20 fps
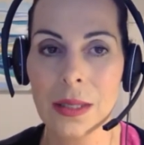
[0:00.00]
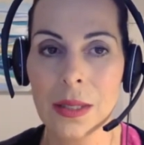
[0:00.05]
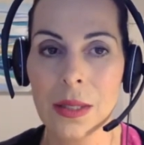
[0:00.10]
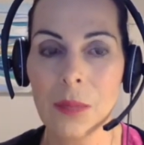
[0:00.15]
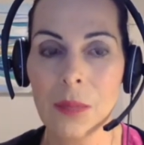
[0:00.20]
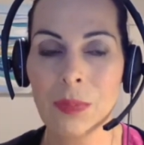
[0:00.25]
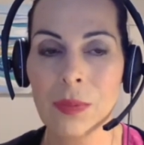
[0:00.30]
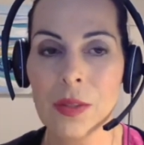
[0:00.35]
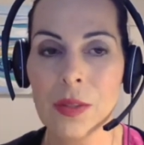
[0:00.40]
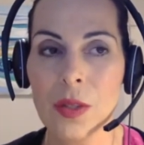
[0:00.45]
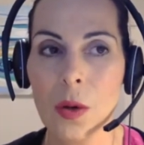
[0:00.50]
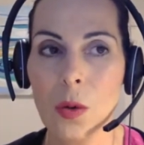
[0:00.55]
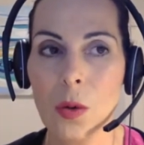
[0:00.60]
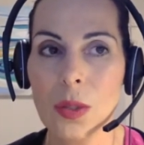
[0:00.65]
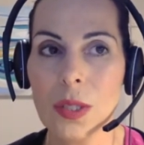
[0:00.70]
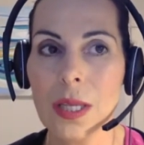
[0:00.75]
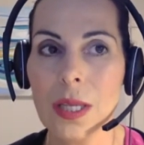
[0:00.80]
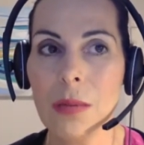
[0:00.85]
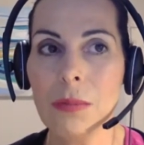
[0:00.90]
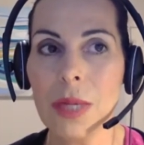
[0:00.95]
So
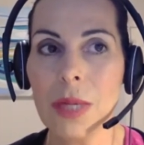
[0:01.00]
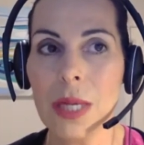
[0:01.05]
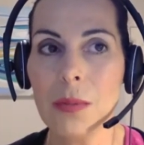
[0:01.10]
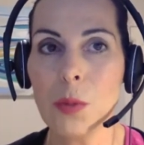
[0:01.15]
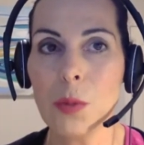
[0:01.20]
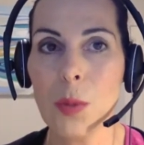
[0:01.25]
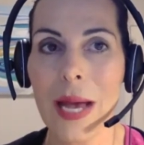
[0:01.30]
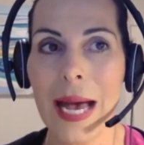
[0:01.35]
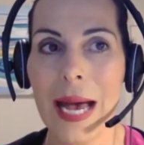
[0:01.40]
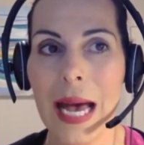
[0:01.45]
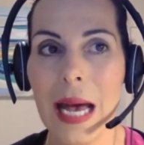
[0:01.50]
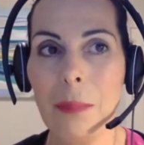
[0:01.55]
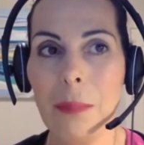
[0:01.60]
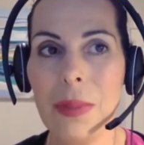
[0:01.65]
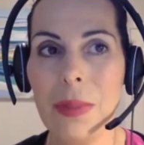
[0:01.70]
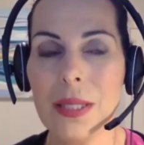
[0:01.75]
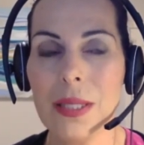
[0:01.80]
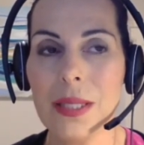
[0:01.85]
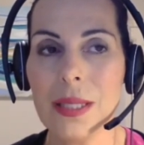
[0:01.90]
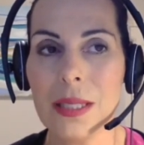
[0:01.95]
sometimes what
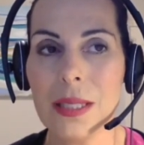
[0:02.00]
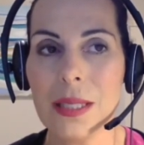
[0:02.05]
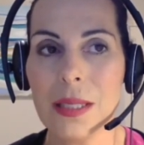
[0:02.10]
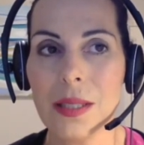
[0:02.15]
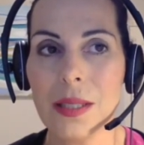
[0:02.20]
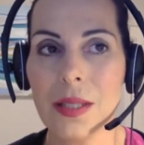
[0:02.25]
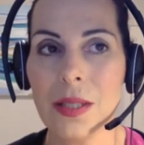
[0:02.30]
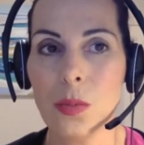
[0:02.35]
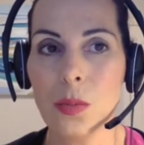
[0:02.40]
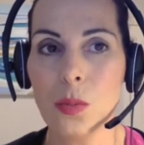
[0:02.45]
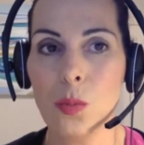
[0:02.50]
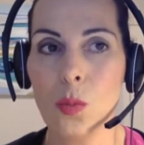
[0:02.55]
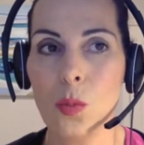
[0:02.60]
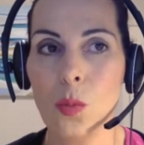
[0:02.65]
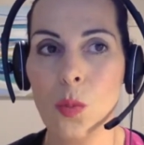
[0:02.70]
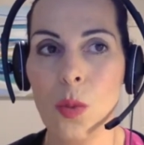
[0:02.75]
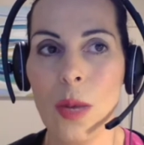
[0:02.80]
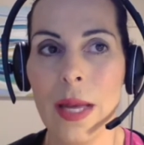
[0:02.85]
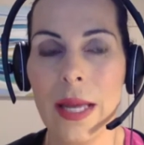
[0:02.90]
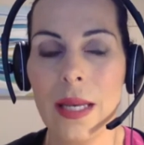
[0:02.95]
happens is
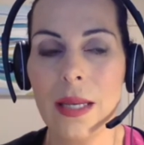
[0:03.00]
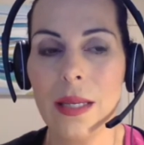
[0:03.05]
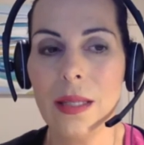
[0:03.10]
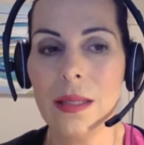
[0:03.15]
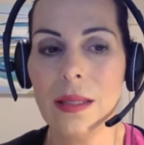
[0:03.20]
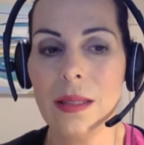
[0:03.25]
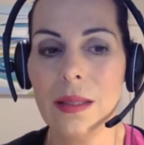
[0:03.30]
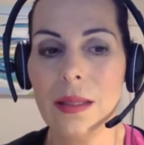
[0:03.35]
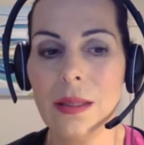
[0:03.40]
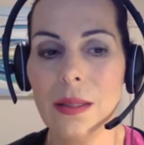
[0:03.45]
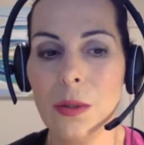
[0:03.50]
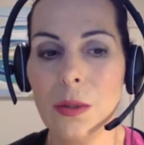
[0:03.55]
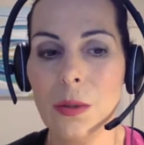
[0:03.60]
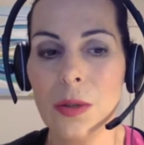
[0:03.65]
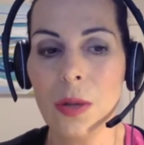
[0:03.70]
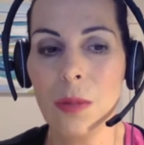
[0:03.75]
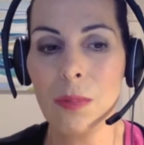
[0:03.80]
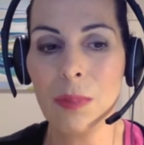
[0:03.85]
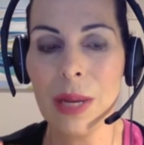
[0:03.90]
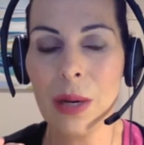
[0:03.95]
when you
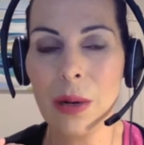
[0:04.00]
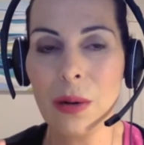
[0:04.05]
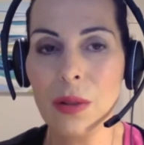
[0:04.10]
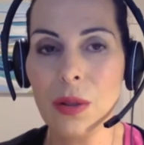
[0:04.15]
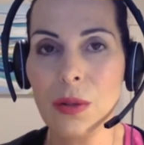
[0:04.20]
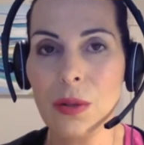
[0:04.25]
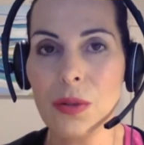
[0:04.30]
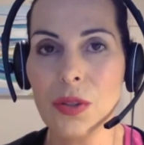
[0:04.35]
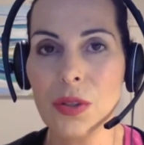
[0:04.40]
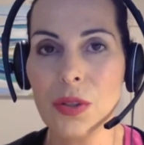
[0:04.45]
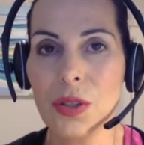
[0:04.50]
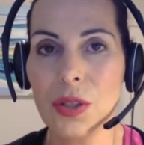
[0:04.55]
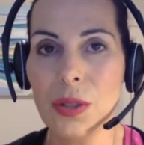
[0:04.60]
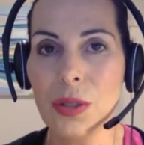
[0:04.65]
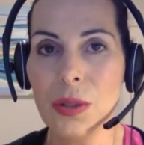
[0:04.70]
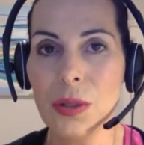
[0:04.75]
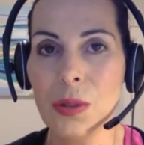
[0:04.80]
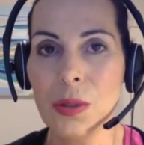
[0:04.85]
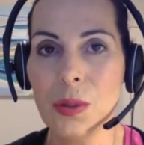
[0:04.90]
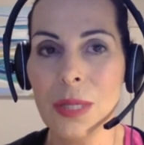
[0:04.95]
compare those
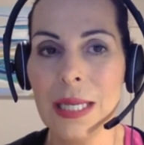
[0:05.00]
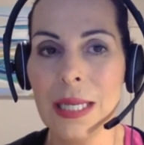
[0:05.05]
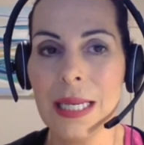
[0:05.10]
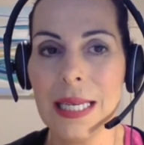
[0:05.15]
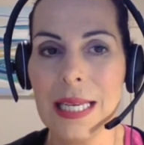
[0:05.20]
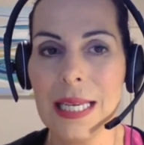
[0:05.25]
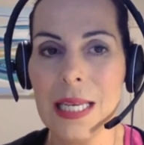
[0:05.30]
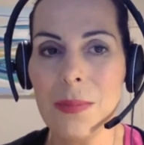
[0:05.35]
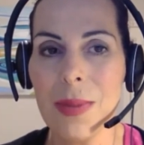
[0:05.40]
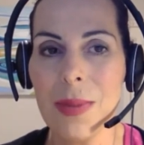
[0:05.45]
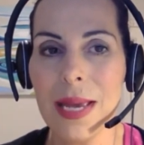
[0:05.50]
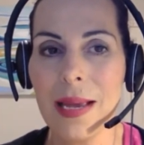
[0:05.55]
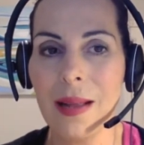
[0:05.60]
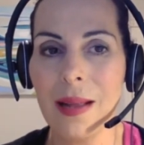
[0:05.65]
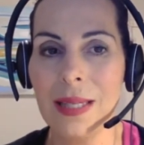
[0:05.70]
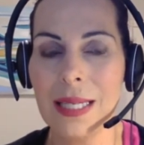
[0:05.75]
two in email,